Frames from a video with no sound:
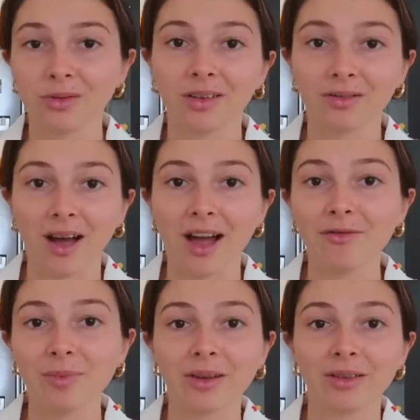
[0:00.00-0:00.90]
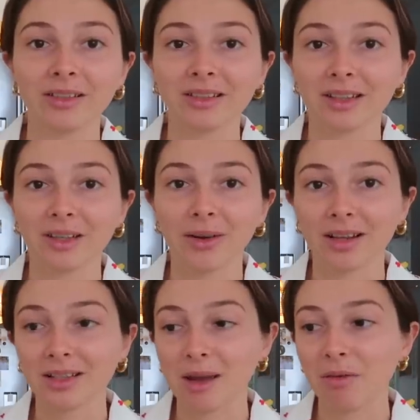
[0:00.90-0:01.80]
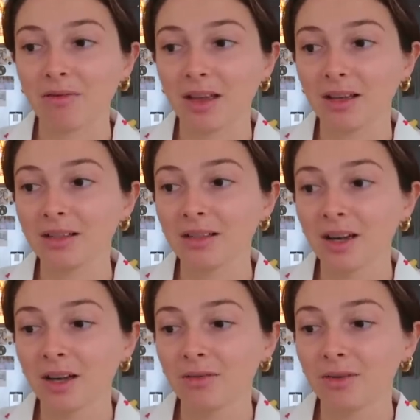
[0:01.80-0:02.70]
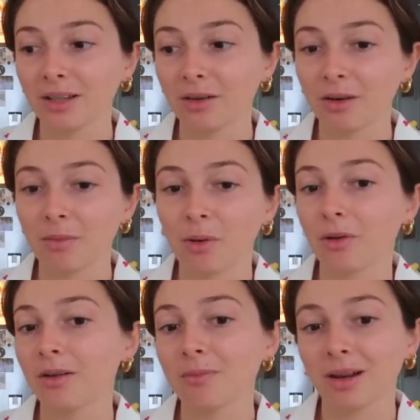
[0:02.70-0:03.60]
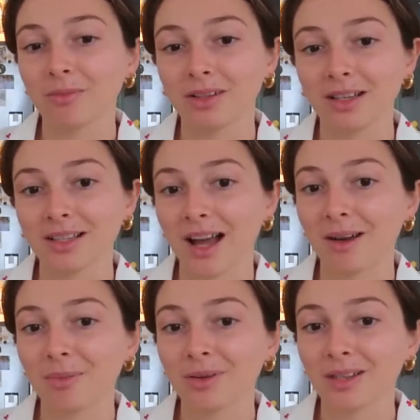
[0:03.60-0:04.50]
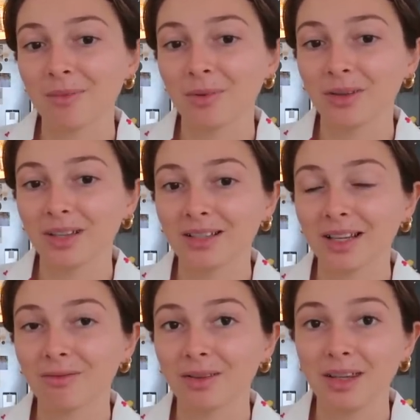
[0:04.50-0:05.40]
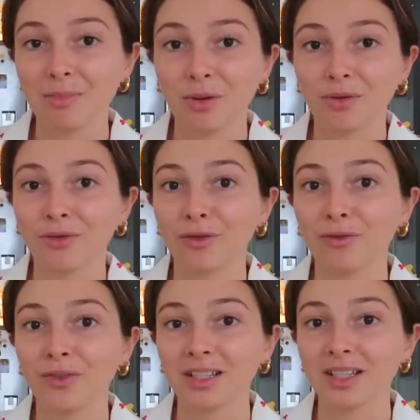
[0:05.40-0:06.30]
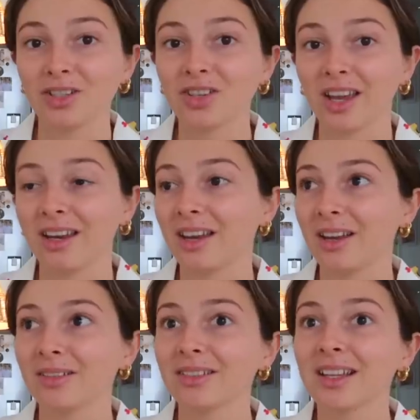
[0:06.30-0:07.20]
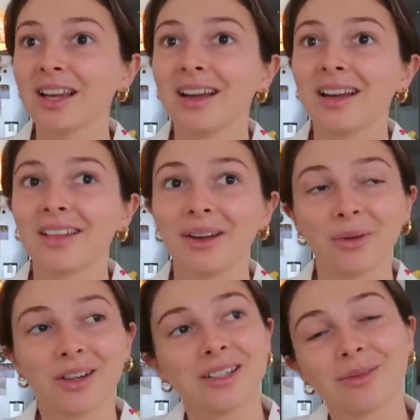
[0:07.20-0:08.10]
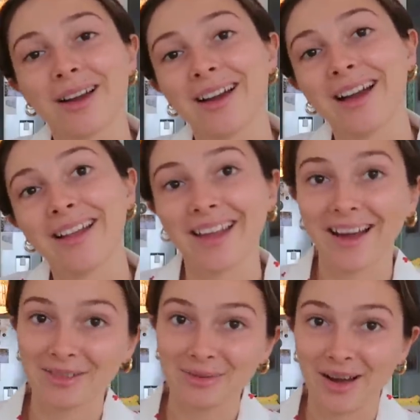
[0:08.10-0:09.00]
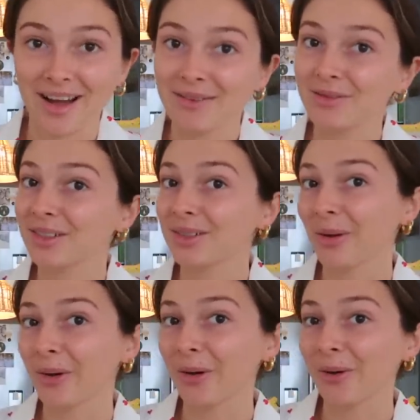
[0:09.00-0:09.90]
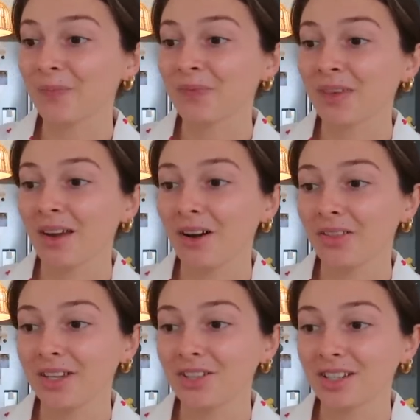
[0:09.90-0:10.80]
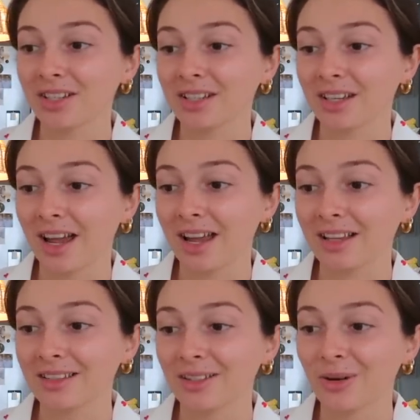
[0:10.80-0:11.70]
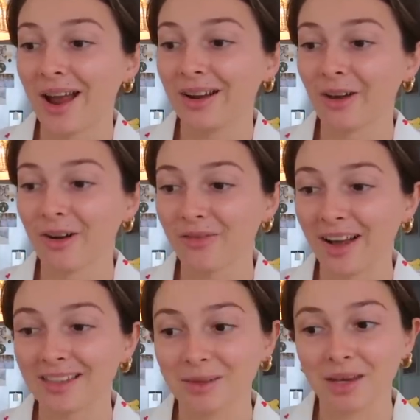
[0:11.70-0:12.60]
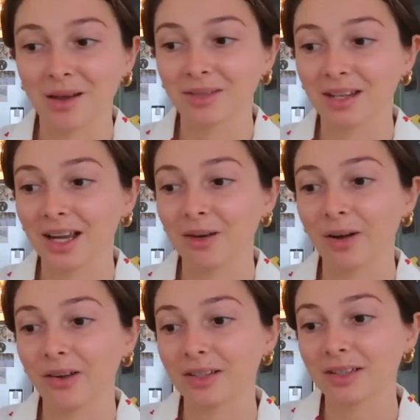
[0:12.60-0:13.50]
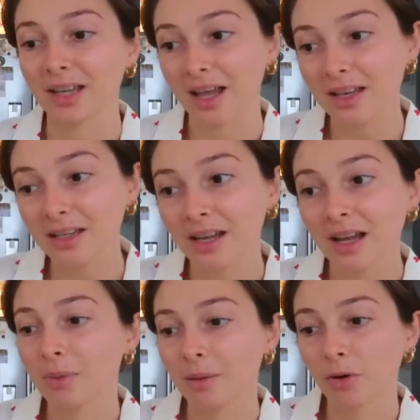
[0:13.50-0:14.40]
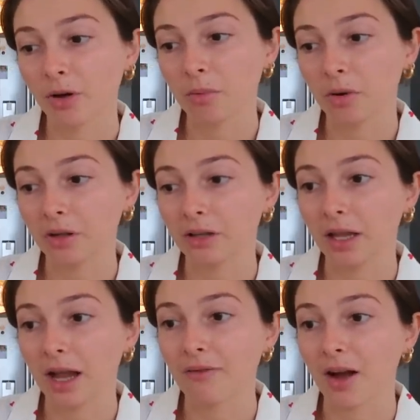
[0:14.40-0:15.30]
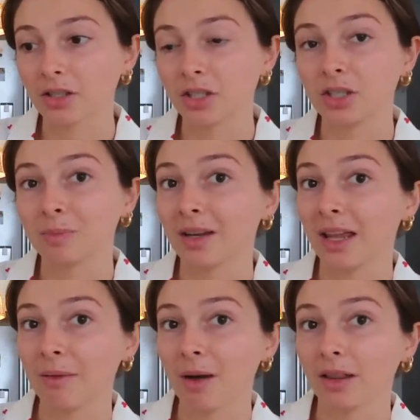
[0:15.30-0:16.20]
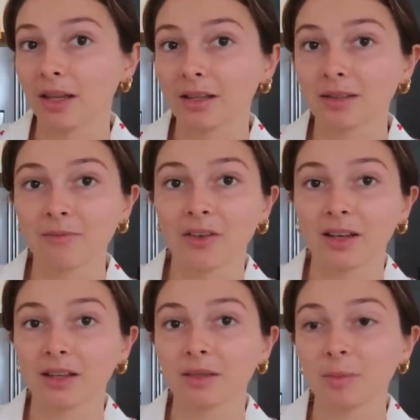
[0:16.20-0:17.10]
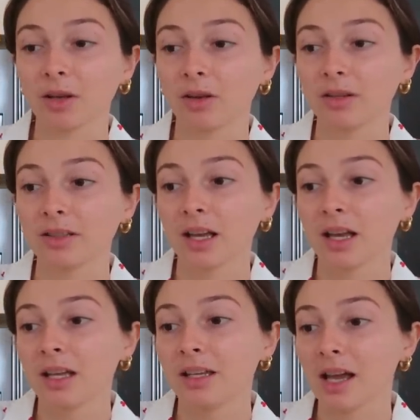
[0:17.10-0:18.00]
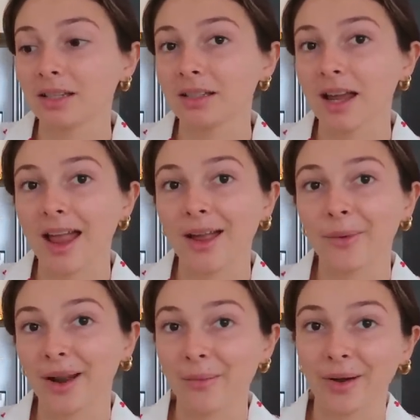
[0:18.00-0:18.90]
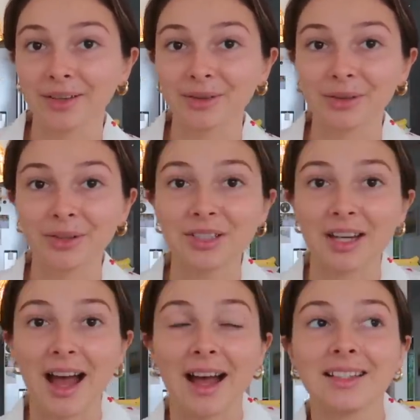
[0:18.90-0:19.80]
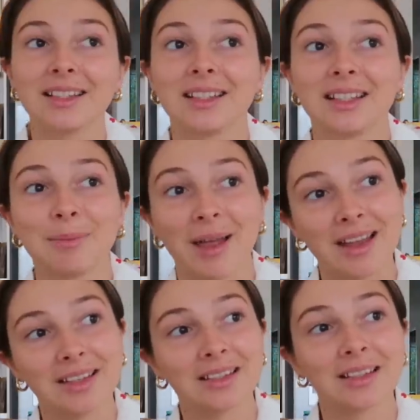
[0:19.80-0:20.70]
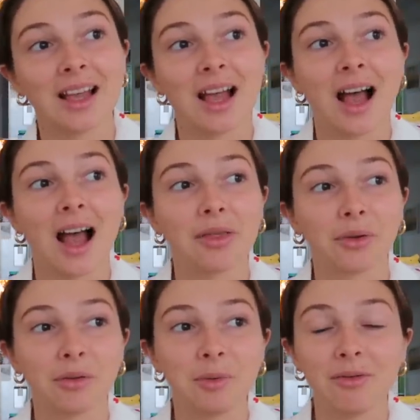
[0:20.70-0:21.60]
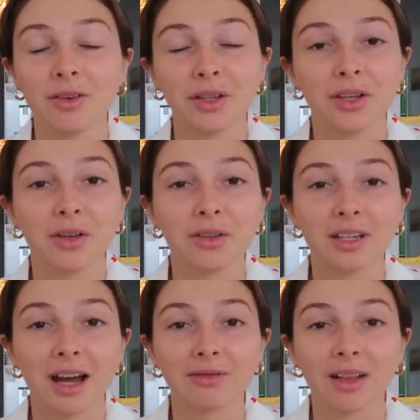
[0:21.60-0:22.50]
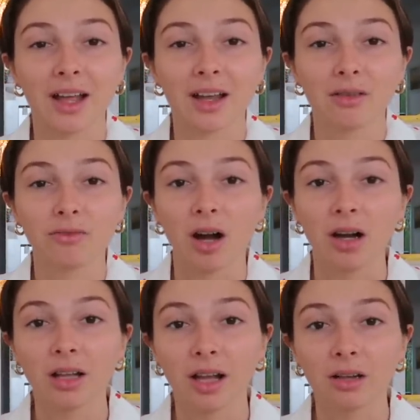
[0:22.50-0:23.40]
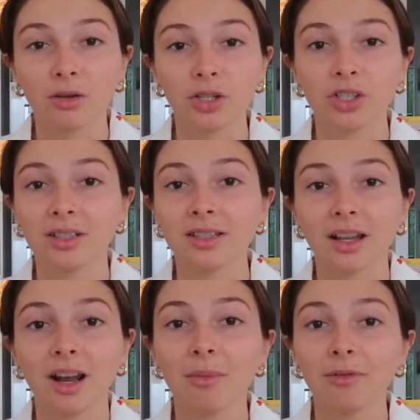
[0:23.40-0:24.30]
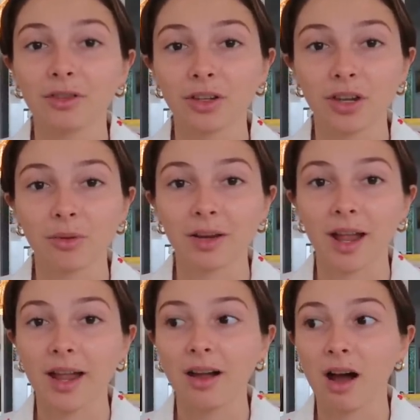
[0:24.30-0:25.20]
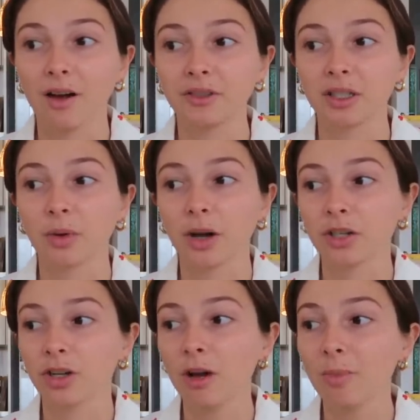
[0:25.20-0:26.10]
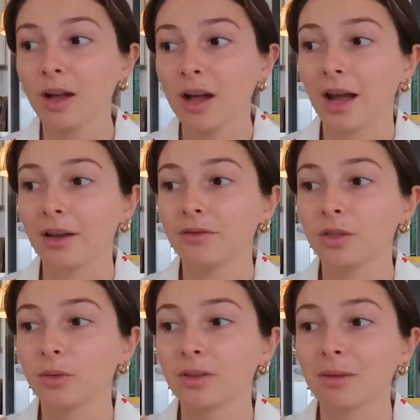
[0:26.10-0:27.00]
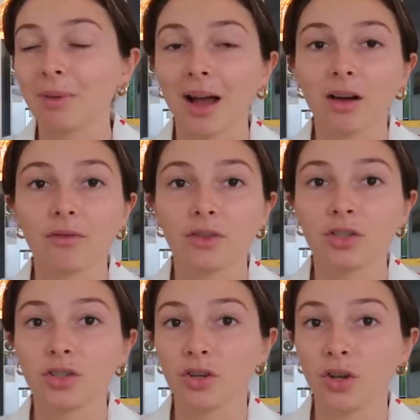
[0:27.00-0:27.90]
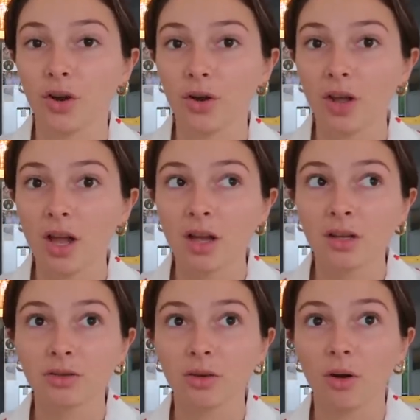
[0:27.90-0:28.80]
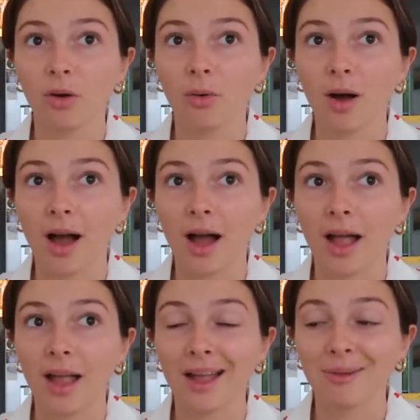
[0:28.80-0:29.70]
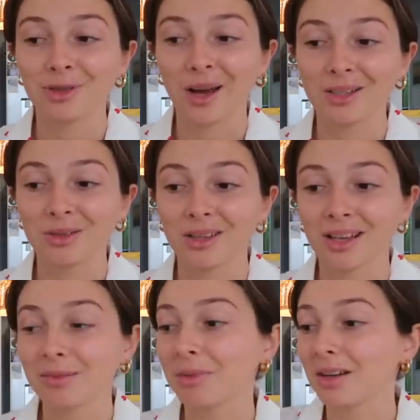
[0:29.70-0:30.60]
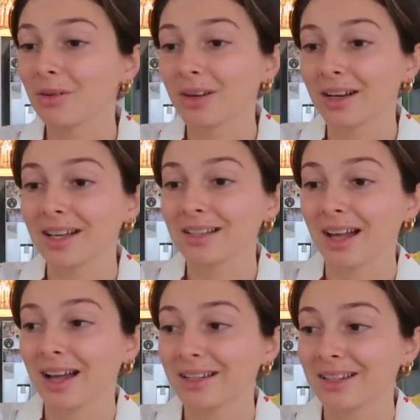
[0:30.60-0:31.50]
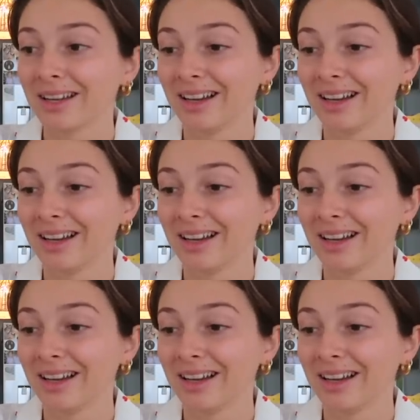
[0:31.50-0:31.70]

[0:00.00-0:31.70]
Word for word: not arrive because in the grand scheme of things, really not important, but I'm really sad because I bought these like really beautiful vintage kitten heels that I wanted to wear and they haven't arrived. So on the agenda today is to try and go find something else that I can wear instead. But more importantly, I've actually just been emailing some vendors because yesterday when I went and looked at the space, I thought it would be really cute to have like a rug and cushion set up for the Q and A after the workshop, kind of towards the back of the studio. So I am trying to last minute organize that.